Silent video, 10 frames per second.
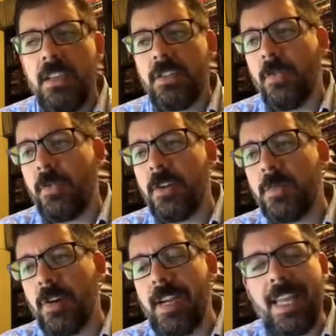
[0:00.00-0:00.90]
So first
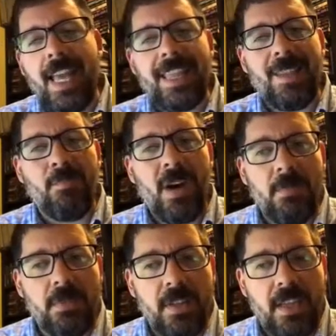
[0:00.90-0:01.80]
we're going to get the
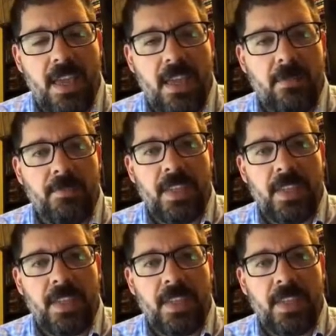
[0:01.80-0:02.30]
public key.